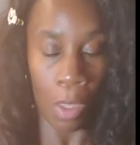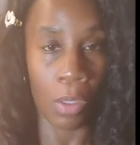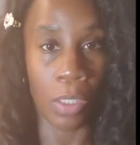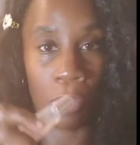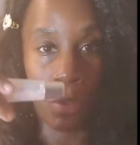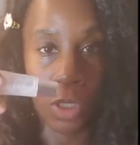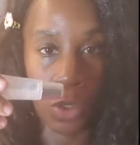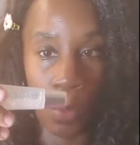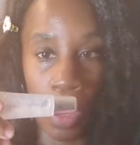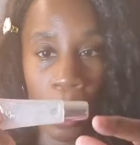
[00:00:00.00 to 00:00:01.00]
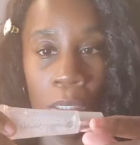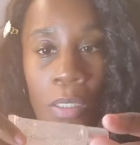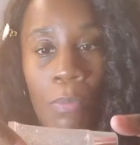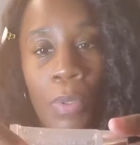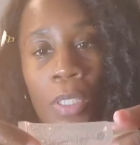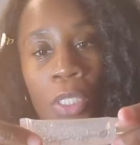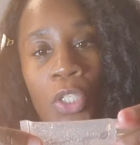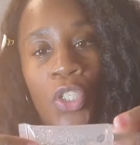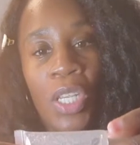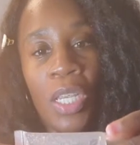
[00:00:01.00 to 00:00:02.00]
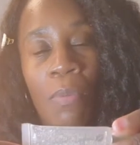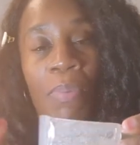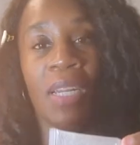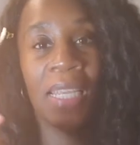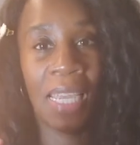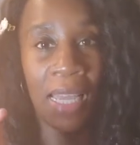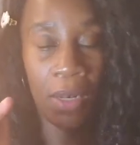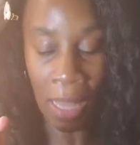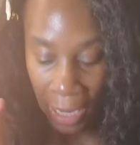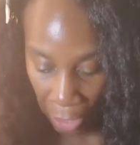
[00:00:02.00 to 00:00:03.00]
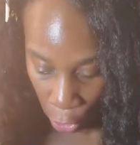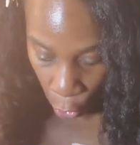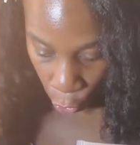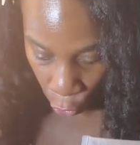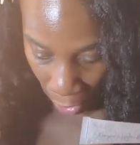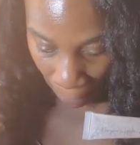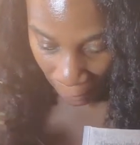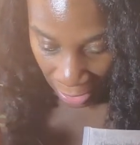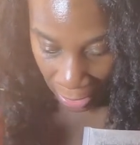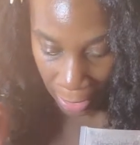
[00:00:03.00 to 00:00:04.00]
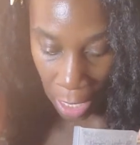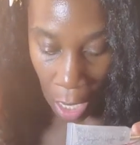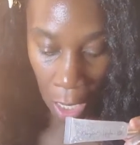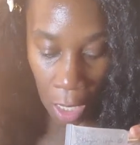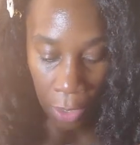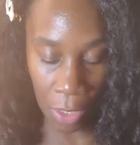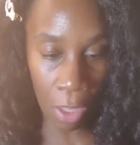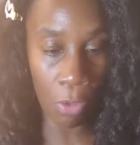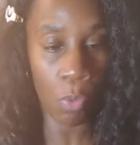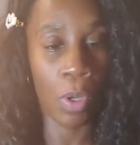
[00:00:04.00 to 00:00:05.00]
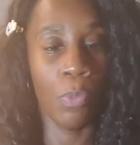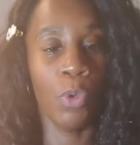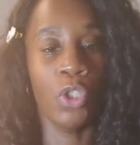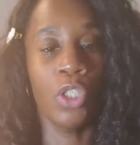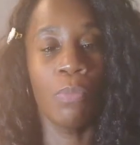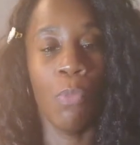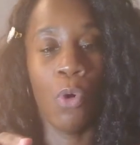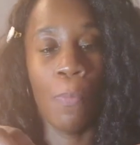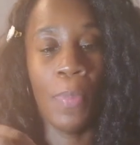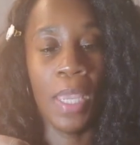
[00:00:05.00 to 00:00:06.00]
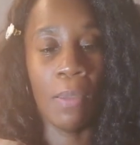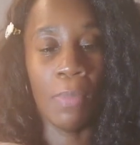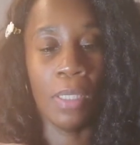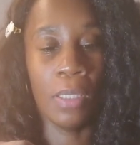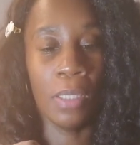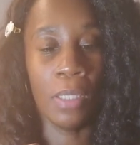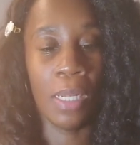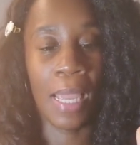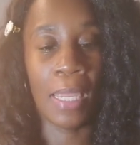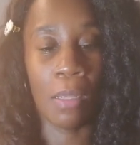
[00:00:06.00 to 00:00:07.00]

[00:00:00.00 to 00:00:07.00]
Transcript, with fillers: Okay, so this one is the Billie Jean, but again, like I told you, I made another one which is more pigmented, like,